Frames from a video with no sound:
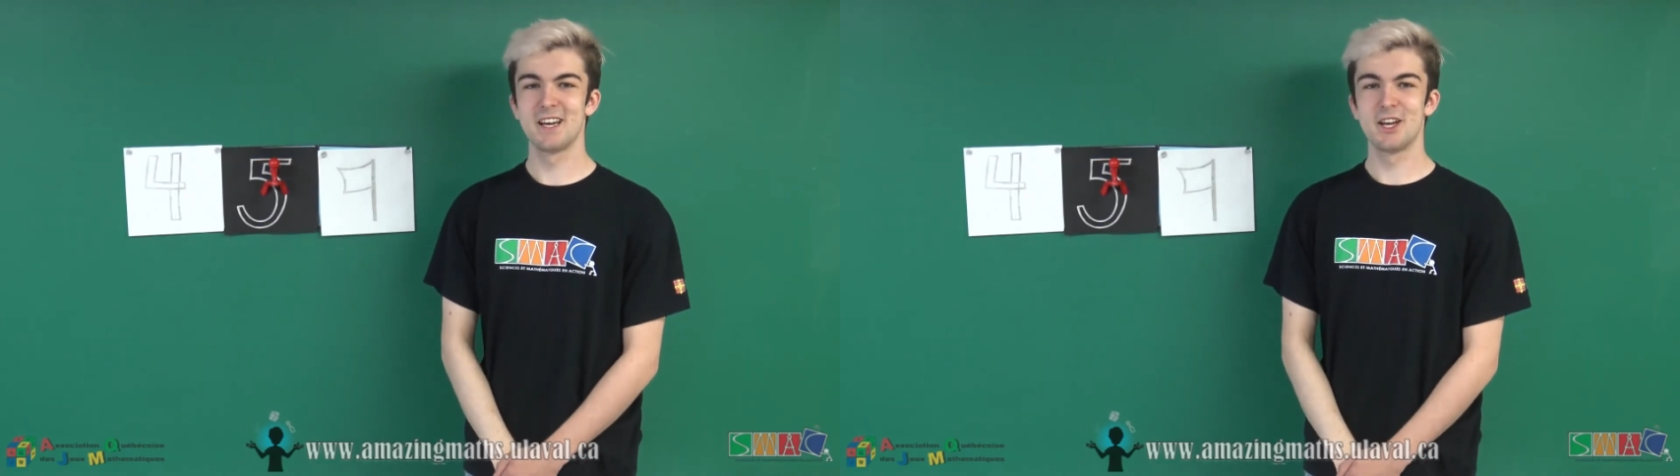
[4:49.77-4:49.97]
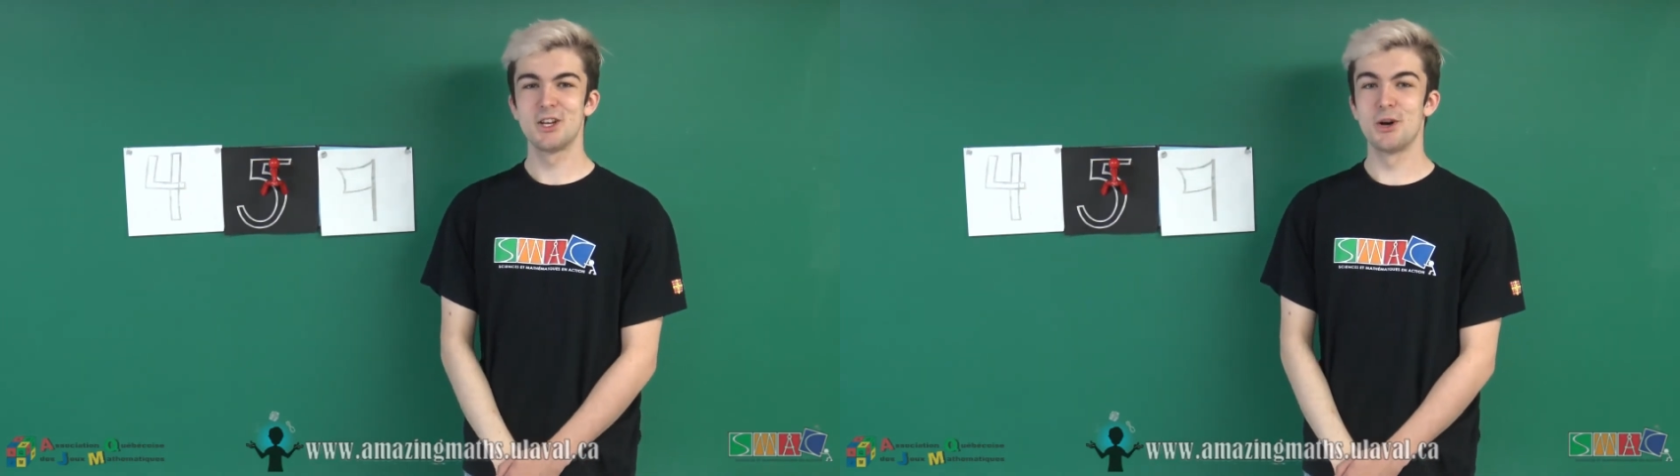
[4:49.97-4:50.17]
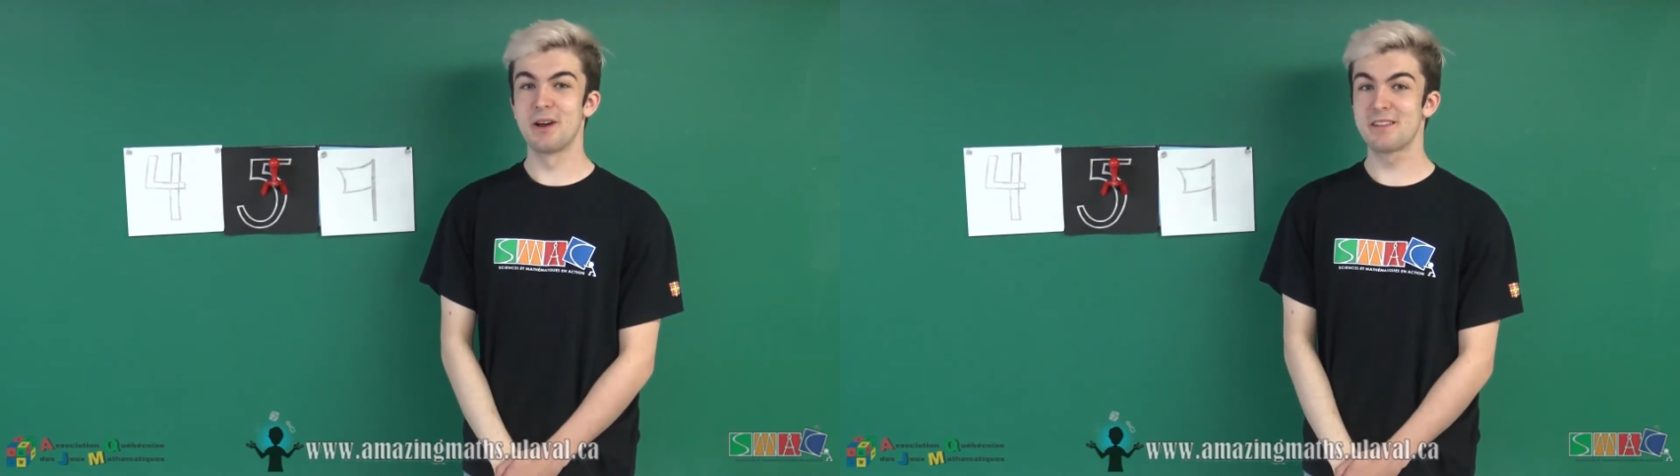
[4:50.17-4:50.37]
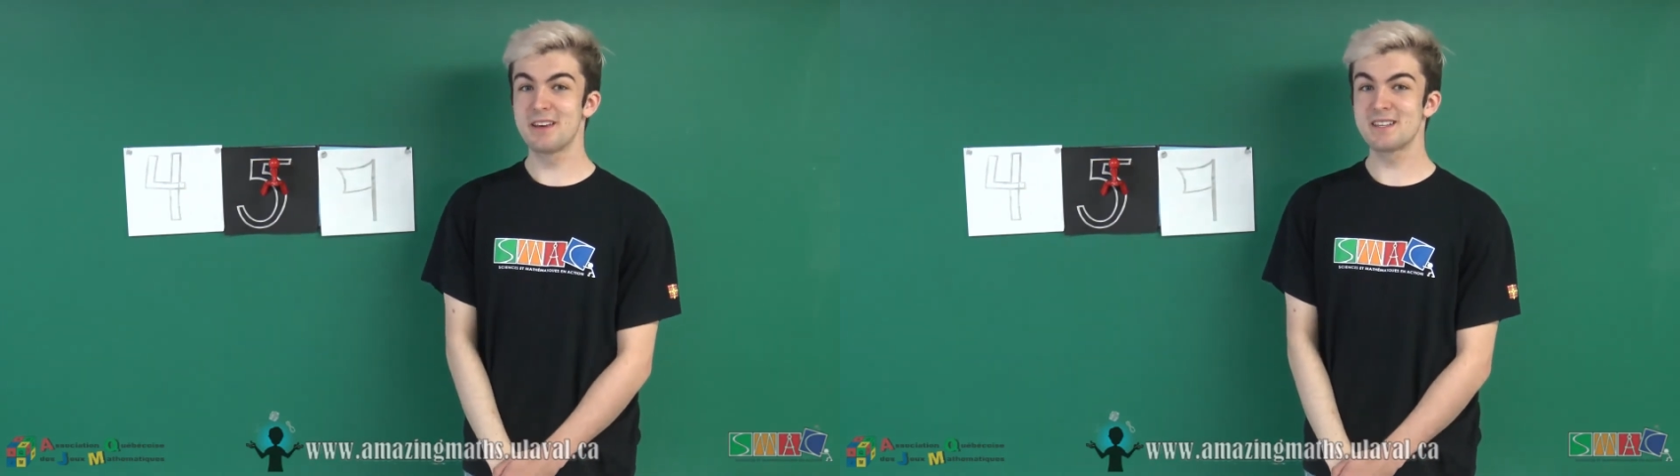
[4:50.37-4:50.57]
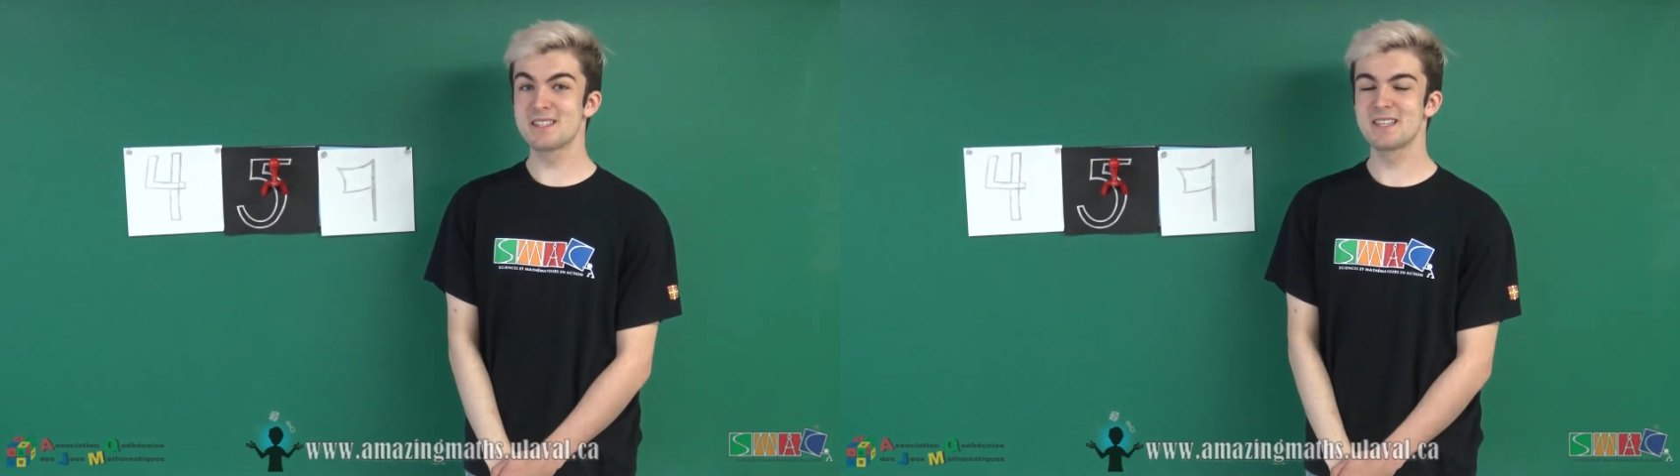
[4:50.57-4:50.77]
Knowing
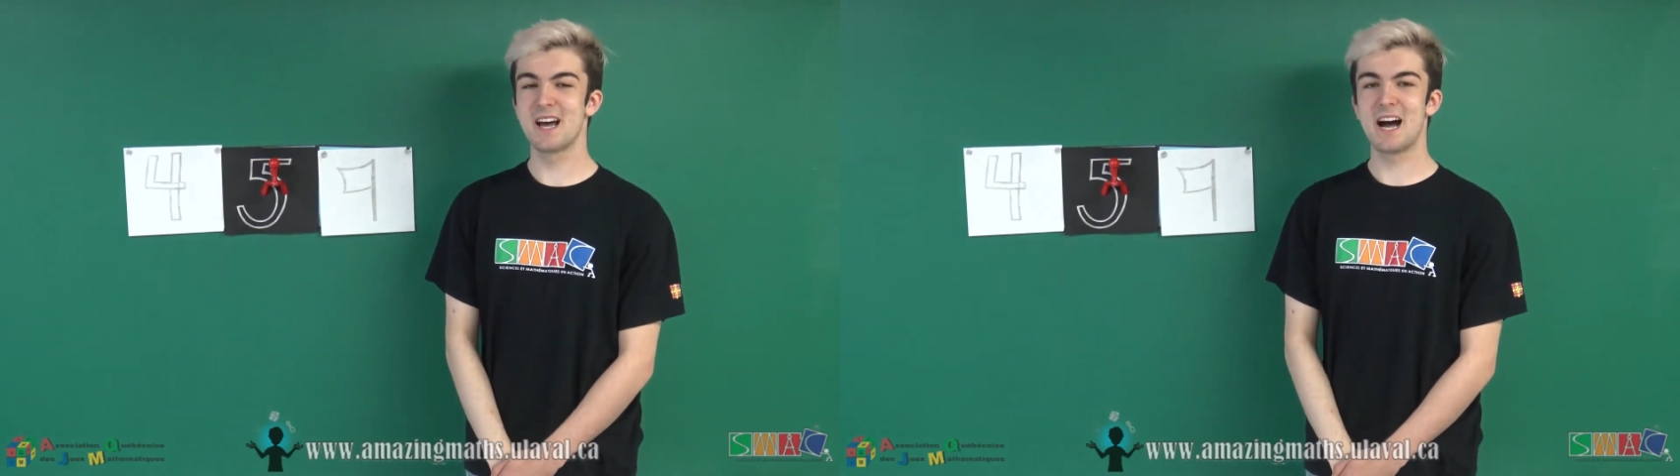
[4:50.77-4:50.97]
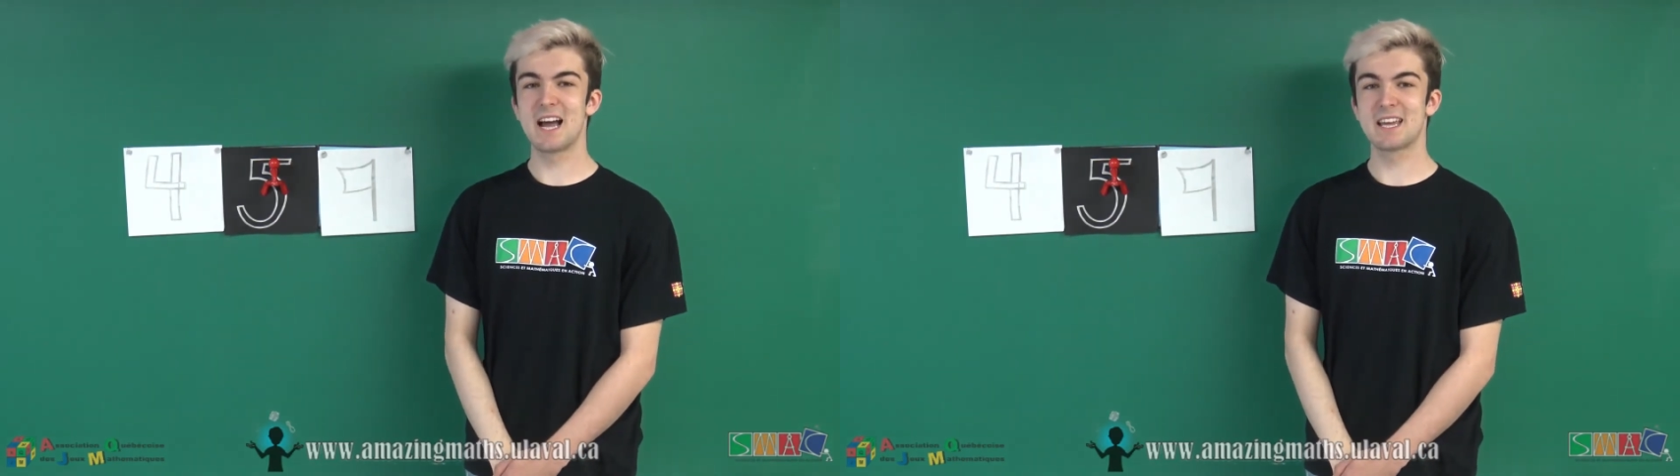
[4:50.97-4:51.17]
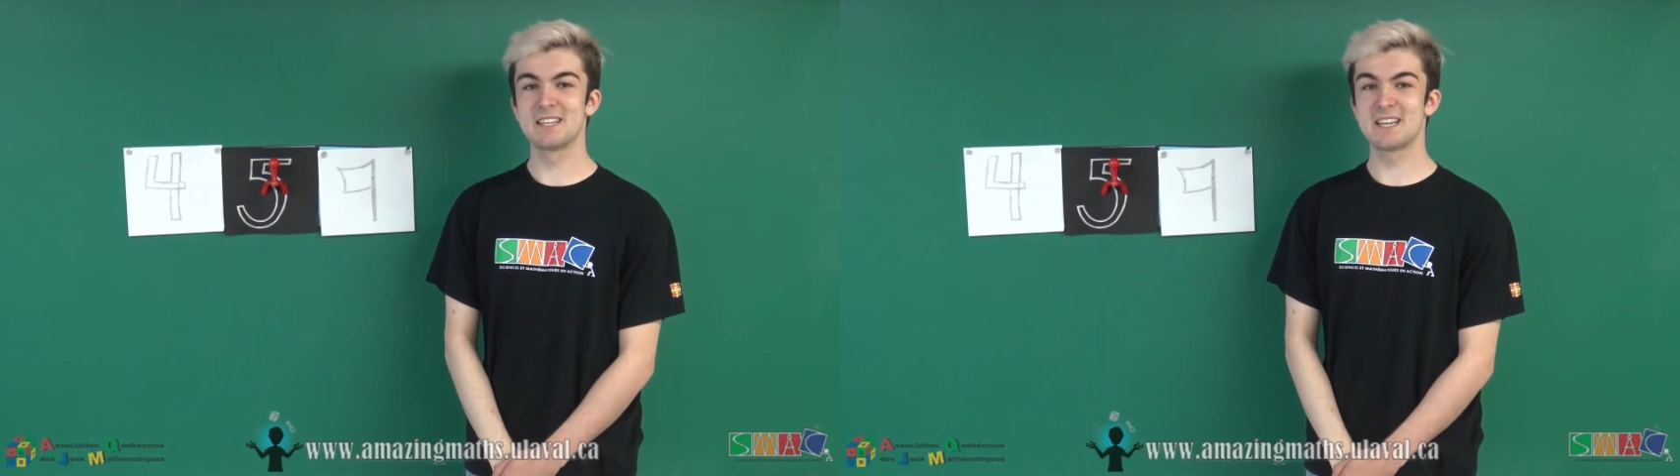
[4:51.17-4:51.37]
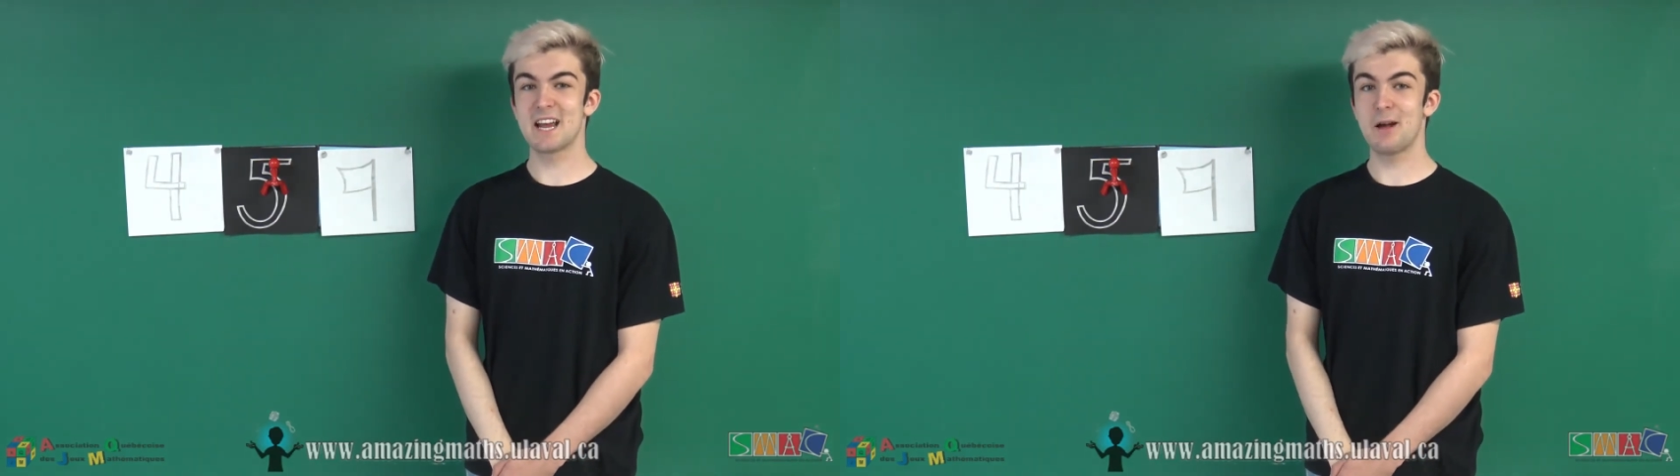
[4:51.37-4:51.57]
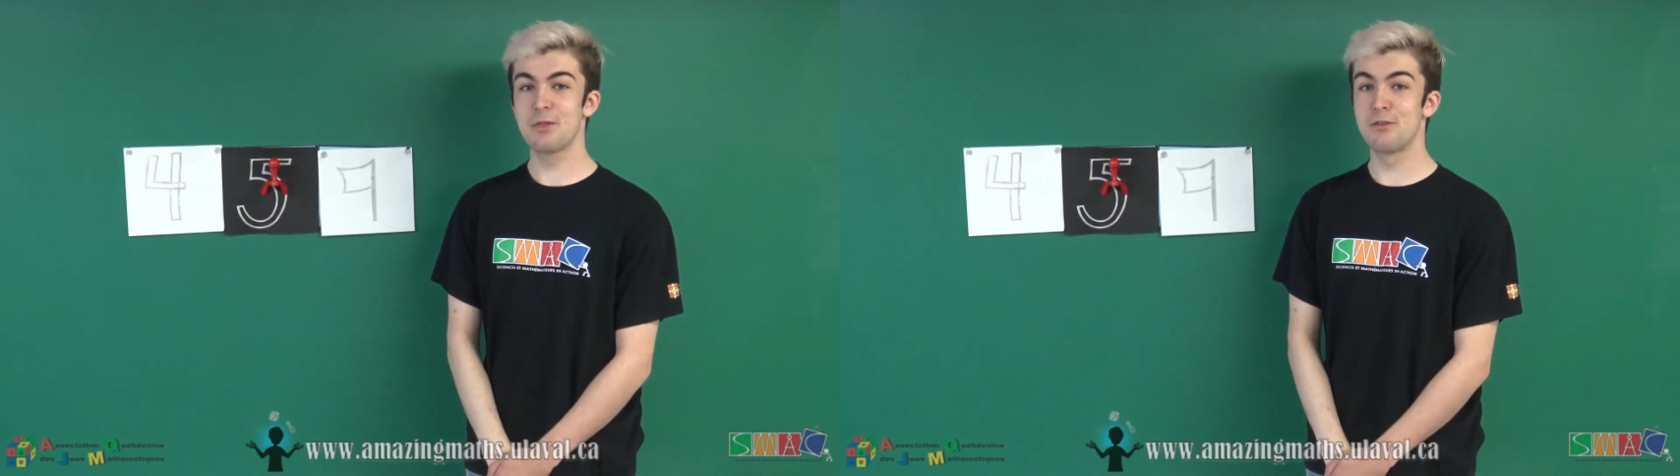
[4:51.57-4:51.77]
this, I can take
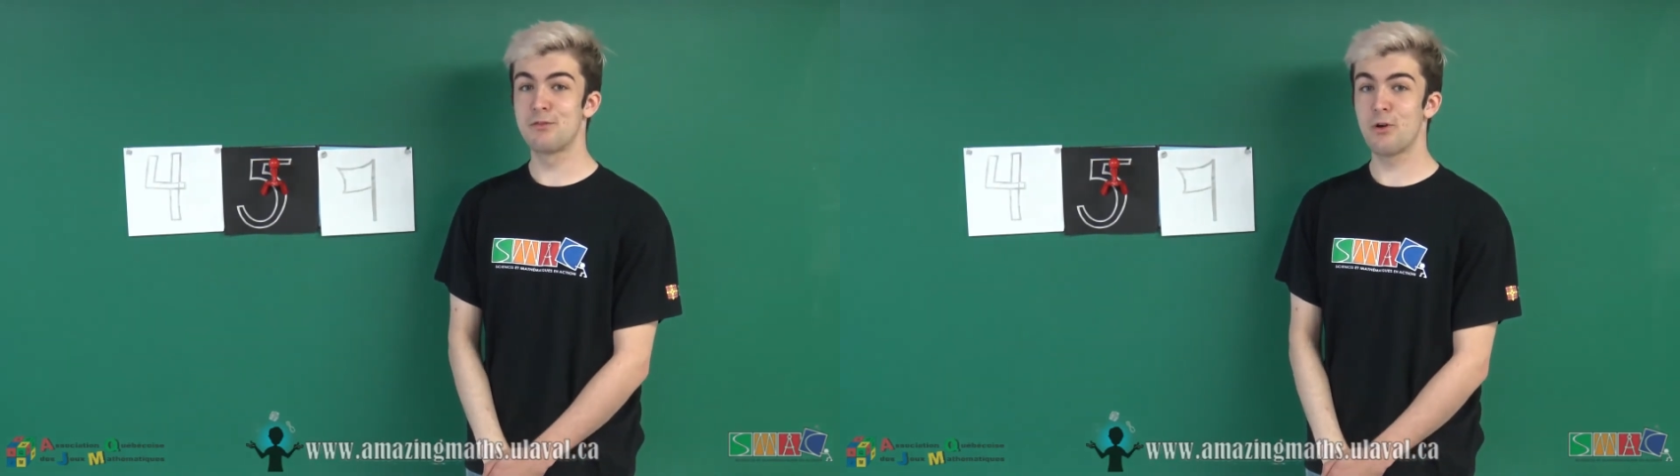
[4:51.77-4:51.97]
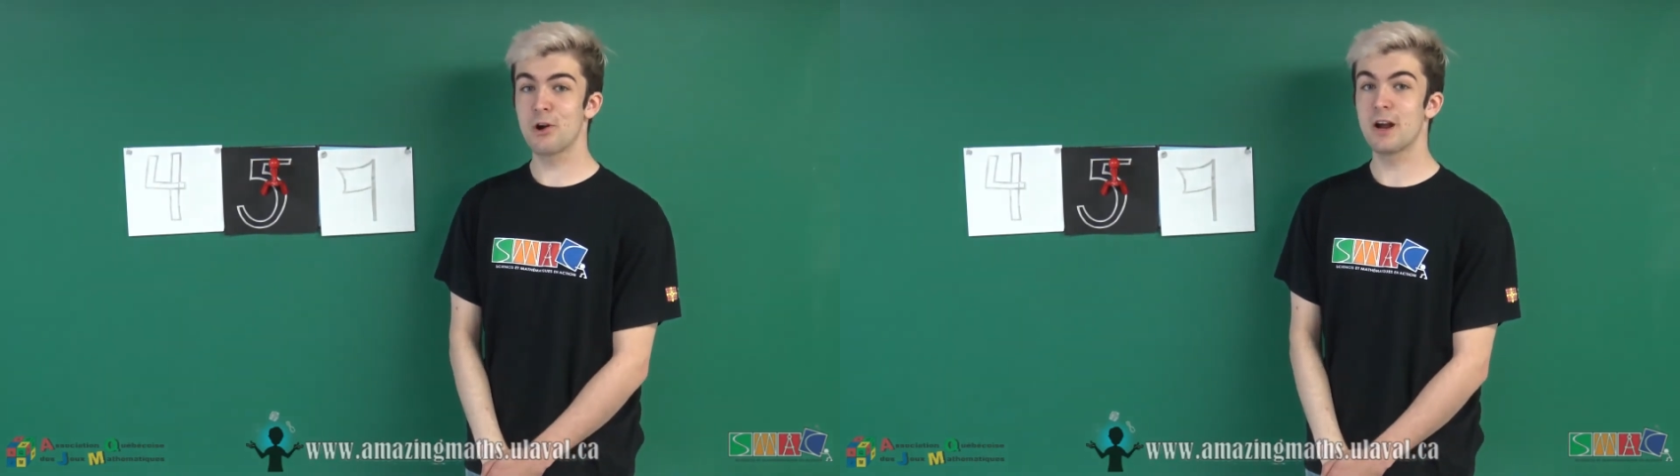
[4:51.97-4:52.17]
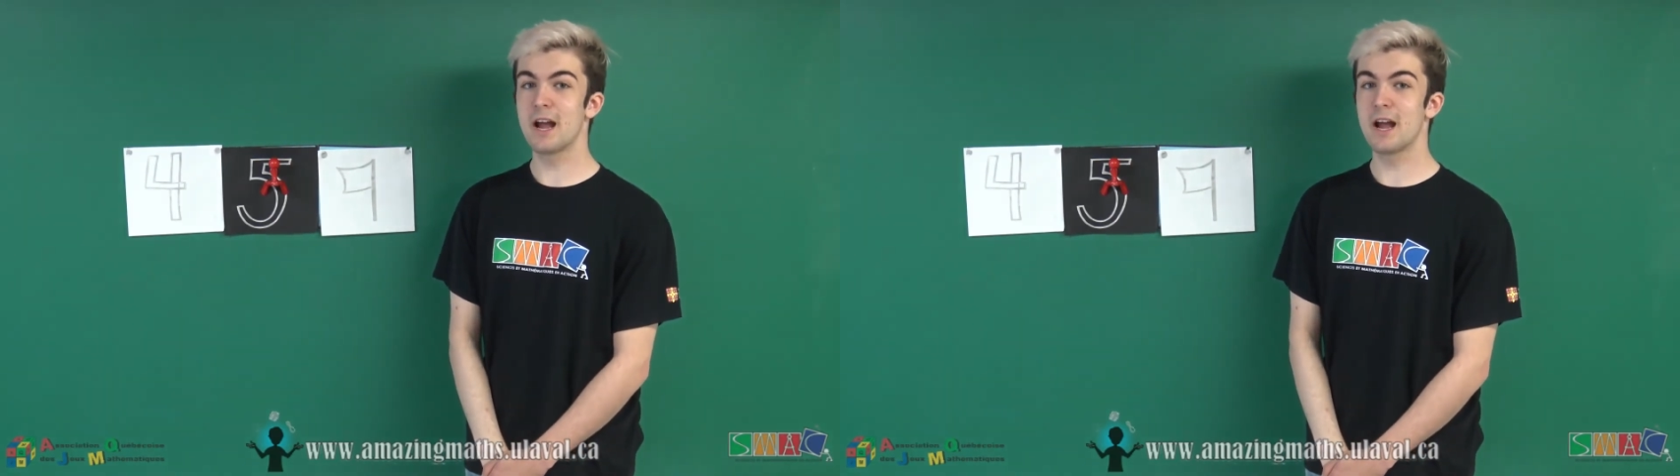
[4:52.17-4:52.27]
out the 4